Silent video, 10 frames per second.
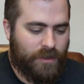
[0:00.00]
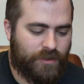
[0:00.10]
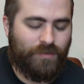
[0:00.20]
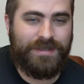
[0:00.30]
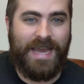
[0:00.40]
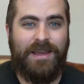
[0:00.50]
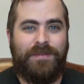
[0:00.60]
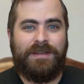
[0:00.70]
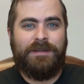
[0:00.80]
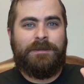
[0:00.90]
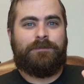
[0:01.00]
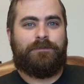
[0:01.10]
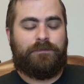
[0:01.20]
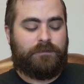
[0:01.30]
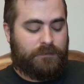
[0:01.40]
So David
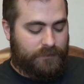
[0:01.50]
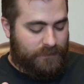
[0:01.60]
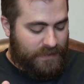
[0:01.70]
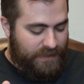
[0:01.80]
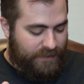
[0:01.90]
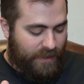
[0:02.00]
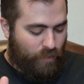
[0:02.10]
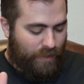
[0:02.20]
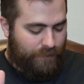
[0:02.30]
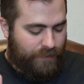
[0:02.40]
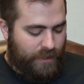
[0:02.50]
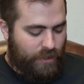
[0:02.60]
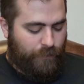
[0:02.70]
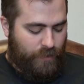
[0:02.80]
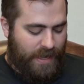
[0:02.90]
is saying, "Well,
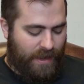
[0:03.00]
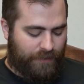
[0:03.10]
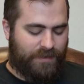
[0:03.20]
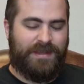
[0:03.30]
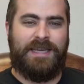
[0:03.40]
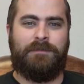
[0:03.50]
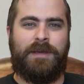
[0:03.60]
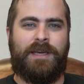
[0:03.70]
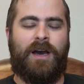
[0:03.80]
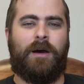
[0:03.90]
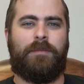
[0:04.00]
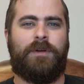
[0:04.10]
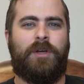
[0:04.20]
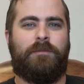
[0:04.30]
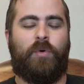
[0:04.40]
zeal for your house has eaten me up."
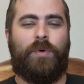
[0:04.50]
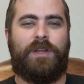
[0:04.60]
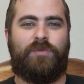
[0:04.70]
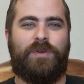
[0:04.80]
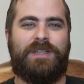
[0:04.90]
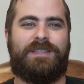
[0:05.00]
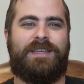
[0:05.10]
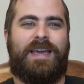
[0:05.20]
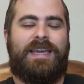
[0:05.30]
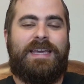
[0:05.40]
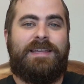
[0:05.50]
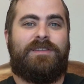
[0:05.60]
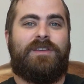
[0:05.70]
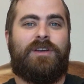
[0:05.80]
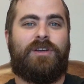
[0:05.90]
But what he's really saying
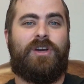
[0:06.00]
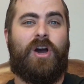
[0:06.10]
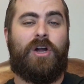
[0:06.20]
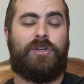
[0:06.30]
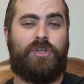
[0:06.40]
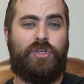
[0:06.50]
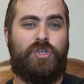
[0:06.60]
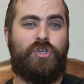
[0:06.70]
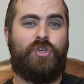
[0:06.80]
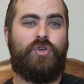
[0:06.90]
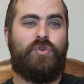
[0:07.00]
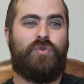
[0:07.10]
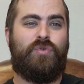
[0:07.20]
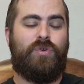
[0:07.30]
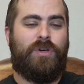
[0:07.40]
is, "God,
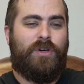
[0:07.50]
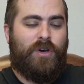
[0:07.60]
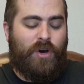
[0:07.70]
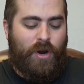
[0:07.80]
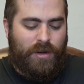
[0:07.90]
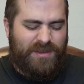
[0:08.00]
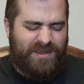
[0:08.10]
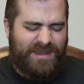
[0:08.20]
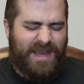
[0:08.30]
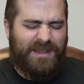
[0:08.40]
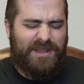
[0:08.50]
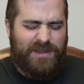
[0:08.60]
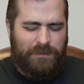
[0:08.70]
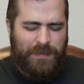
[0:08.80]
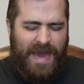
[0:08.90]
you are
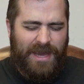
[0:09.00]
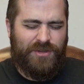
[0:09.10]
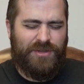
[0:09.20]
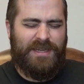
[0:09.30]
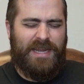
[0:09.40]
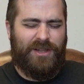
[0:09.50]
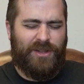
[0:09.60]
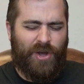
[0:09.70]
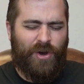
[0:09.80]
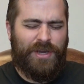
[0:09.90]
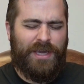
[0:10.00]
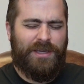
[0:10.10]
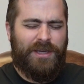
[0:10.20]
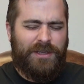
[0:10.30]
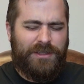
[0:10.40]
zealous and passionate and
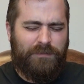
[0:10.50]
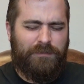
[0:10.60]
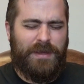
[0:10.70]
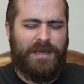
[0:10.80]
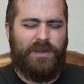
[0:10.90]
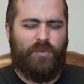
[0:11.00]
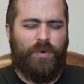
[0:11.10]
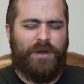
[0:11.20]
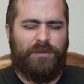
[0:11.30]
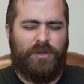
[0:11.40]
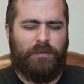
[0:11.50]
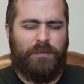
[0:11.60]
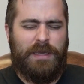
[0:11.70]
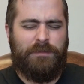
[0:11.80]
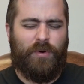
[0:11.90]
longing to be with your
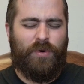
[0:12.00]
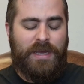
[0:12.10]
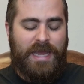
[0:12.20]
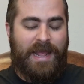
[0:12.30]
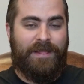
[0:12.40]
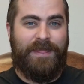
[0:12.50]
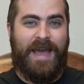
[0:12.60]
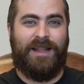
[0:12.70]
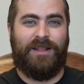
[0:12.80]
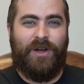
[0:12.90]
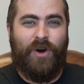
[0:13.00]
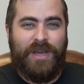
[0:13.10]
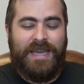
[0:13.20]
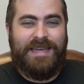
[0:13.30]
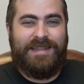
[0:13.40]
people. And that
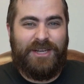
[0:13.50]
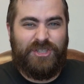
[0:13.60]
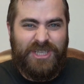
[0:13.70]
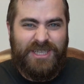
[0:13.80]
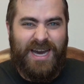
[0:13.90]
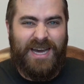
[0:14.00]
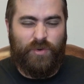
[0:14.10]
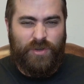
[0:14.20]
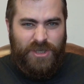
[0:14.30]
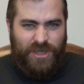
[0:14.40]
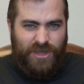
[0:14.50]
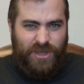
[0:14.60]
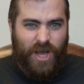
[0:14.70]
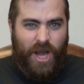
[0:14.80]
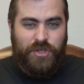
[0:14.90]
longing has actually gotten
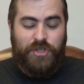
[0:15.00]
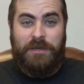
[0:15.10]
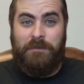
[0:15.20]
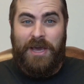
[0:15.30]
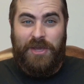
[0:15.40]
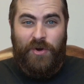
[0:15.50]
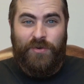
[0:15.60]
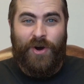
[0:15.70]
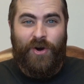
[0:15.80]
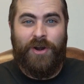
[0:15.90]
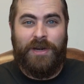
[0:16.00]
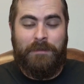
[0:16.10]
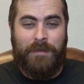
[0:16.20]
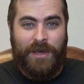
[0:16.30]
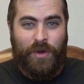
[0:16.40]
lodged in my own heart,
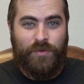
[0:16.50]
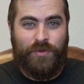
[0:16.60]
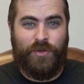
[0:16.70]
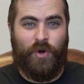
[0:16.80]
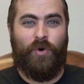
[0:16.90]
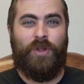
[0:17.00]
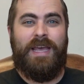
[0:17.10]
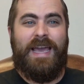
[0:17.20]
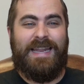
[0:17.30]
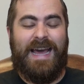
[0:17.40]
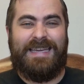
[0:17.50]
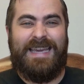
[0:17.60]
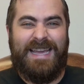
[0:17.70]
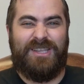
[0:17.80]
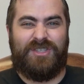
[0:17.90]
in my own soul. And I
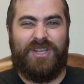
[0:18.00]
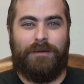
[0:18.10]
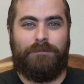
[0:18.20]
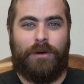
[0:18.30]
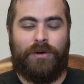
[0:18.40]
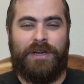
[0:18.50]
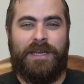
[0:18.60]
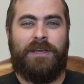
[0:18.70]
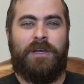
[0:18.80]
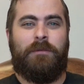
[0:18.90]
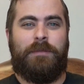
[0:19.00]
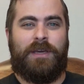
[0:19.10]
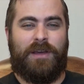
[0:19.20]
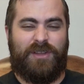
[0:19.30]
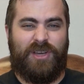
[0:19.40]
can't stop burning
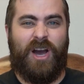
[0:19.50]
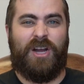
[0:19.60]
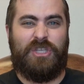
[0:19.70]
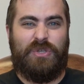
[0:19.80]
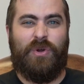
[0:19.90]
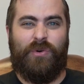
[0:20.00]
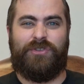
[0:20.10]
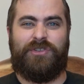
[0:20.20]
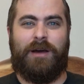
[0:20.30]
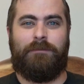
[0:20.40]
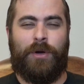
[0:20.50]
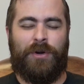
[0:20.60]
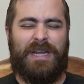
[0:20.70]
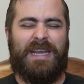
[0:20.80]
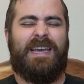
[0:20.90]
because, God, you don't stop
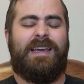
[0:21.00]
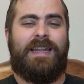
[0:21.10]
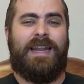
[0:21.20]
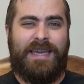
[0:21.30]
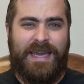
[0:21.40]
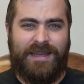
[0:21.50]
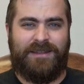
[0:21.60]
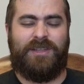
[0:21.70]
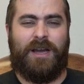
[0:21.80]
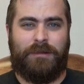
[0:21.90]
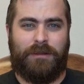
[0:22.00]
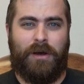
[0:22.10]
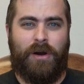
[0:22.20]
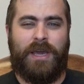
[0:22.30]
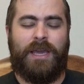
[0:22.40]
burning. And I can't stop
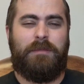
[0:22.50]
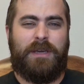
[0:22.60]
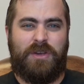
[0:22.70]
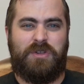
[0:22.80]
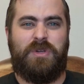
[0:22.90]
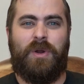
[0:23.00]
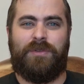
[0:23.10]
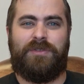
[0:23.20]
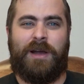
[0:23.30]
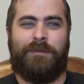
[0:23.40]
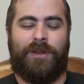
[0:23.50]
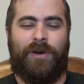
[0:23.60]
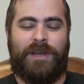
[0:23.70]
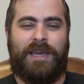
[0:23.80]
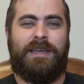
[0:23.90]
longing because you don't stop
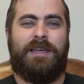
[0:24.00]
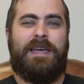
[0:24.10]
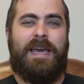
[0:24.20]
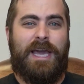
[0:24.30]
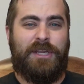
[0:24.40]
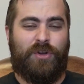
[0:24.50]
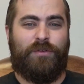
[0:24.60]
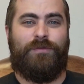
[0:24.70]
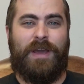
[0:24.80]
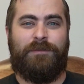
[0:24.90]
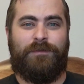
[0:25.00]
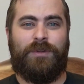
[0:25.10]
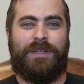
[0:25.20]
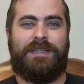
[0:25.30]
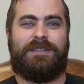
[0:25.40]
longing. And your
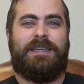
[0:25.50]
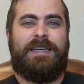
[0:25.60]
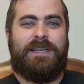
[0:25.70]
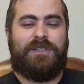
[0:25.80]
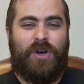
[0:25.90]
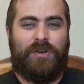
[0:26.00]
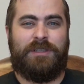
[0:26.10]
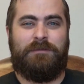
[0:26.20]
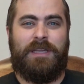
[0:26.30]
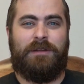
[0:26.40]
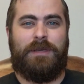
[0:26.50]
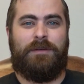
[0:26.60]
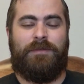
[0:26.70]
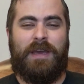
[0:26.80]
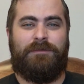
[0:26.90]
faithfulness is causing me to
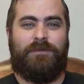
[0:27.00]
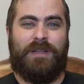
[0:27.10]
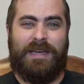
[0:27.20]
be faithful."